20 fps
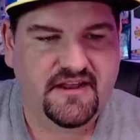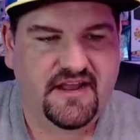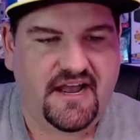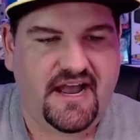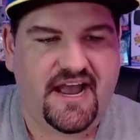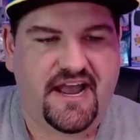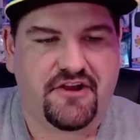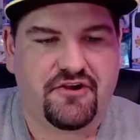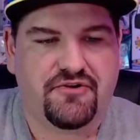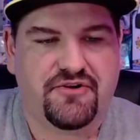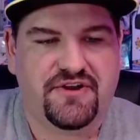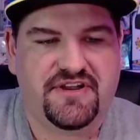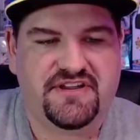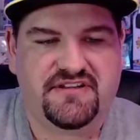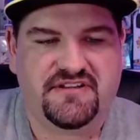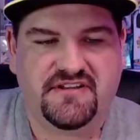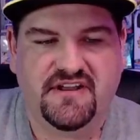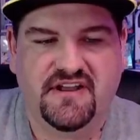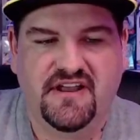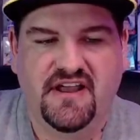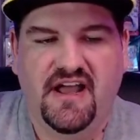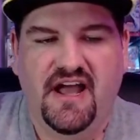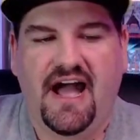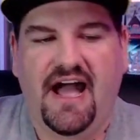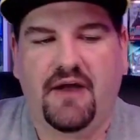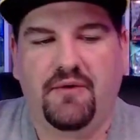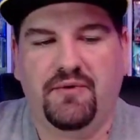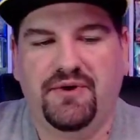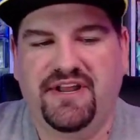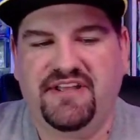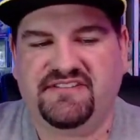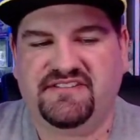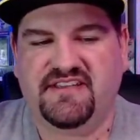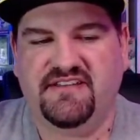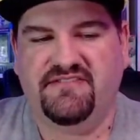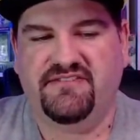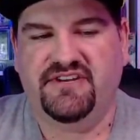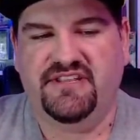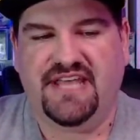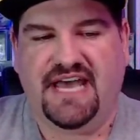I agree. Hi
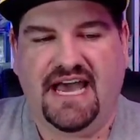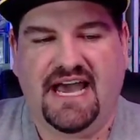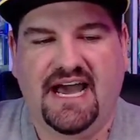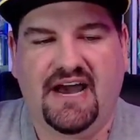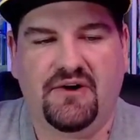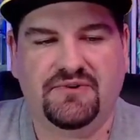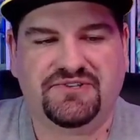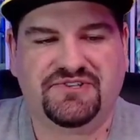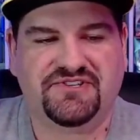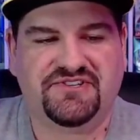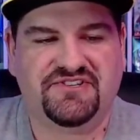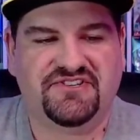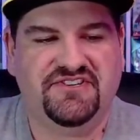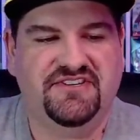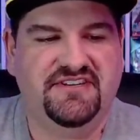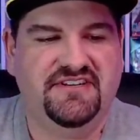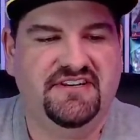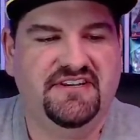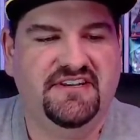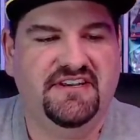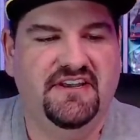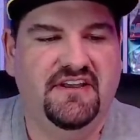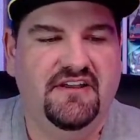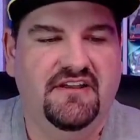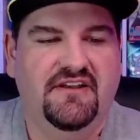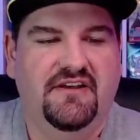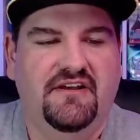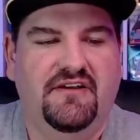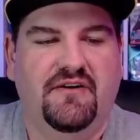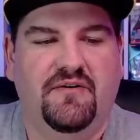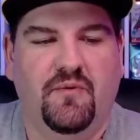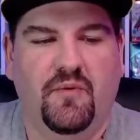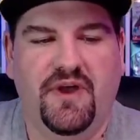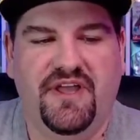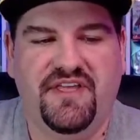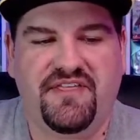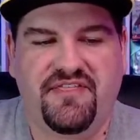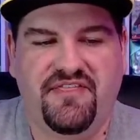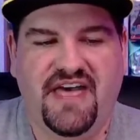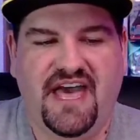187 in the house
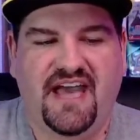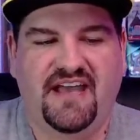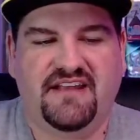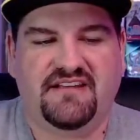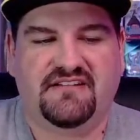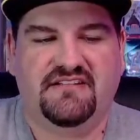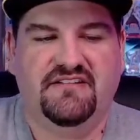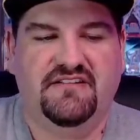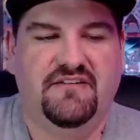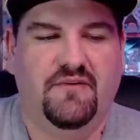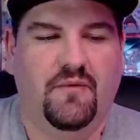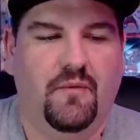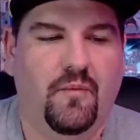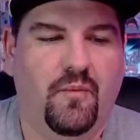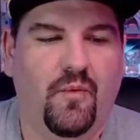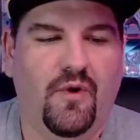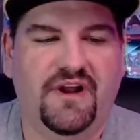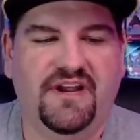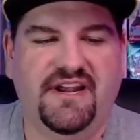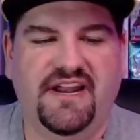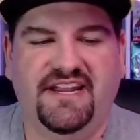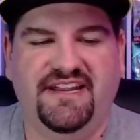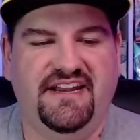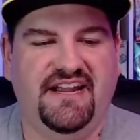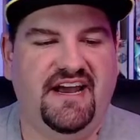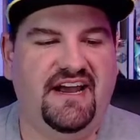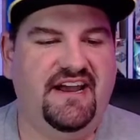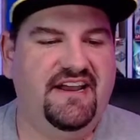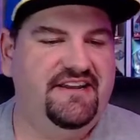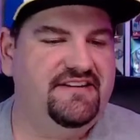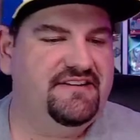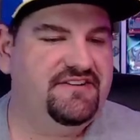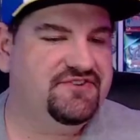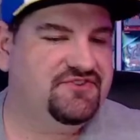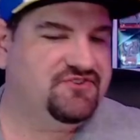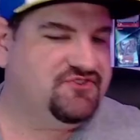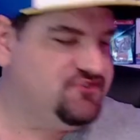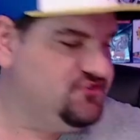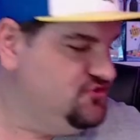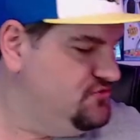with that $1.99
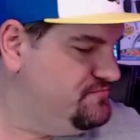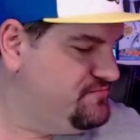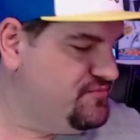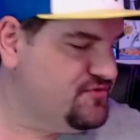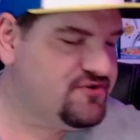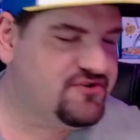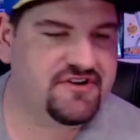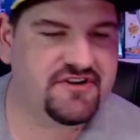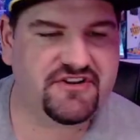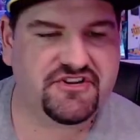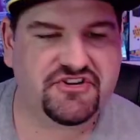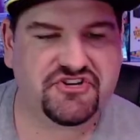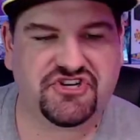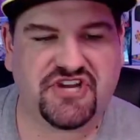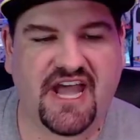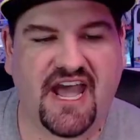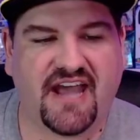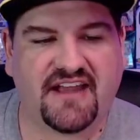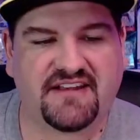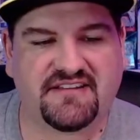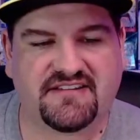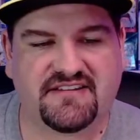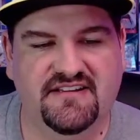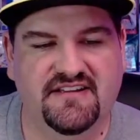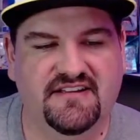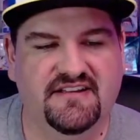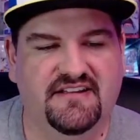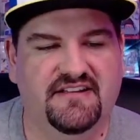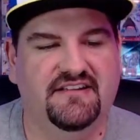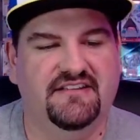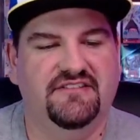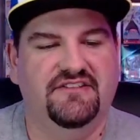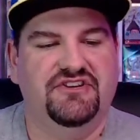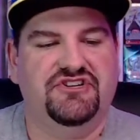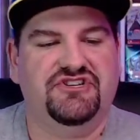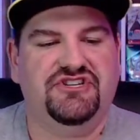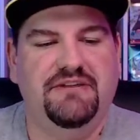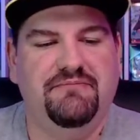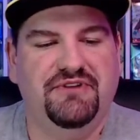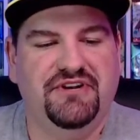super chat. The
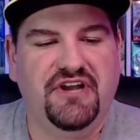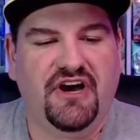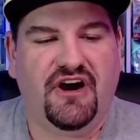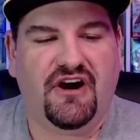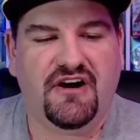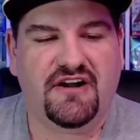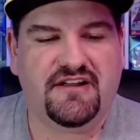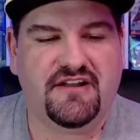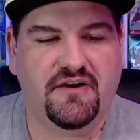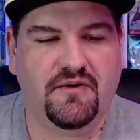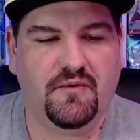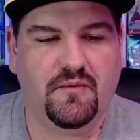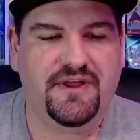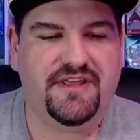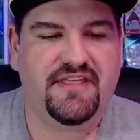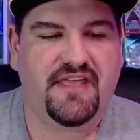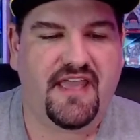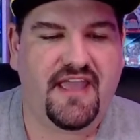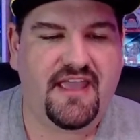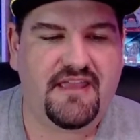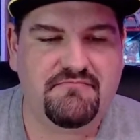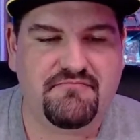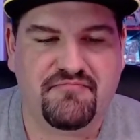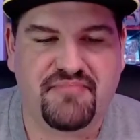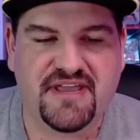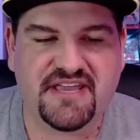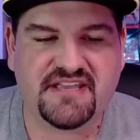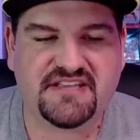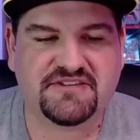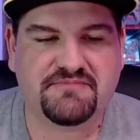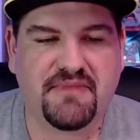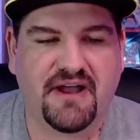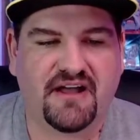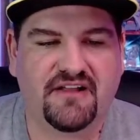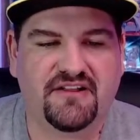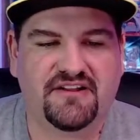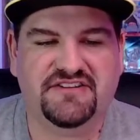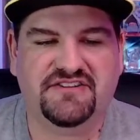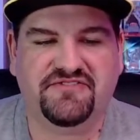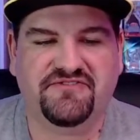Shiba dog with a big smile
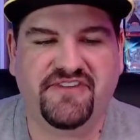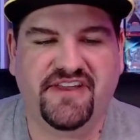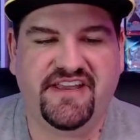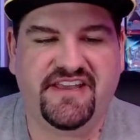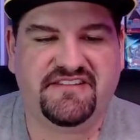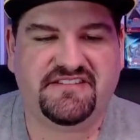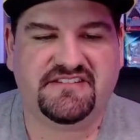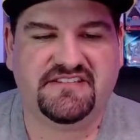on his face,